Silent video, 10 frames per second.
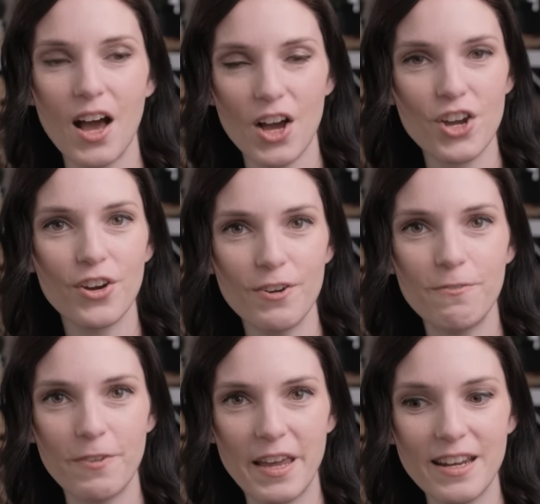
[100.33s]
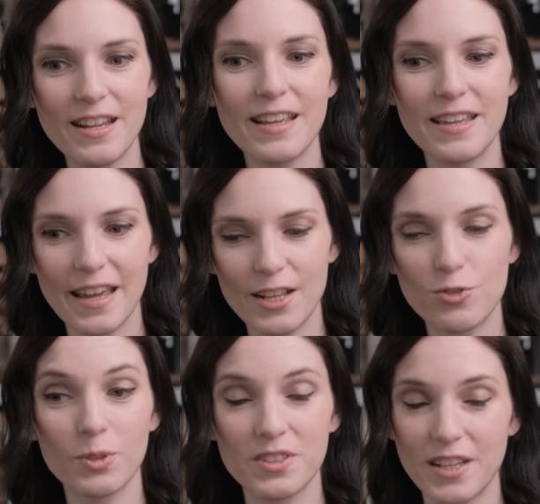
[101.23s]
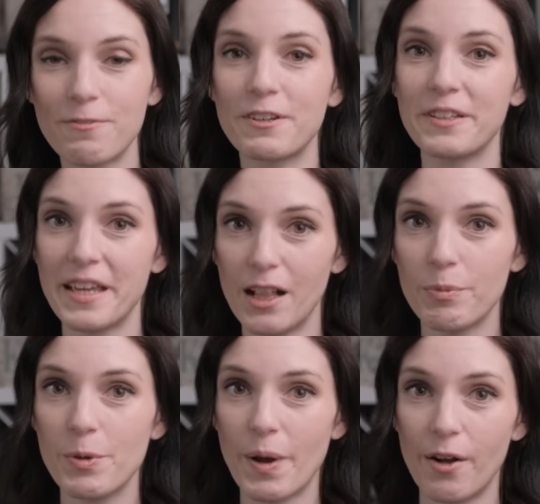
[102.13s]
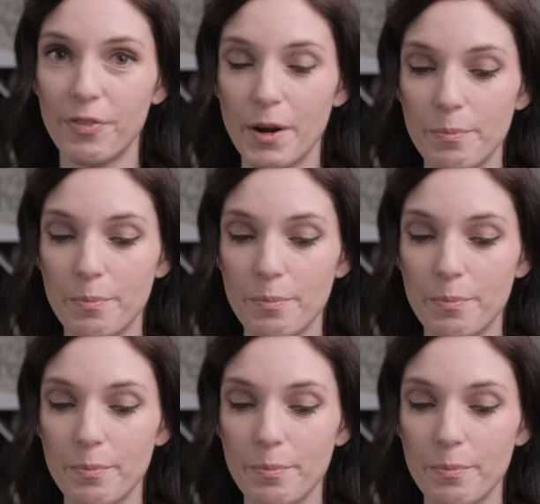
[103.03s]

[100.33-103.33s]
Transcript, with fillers: a good fit, gauge will definitely help you out there.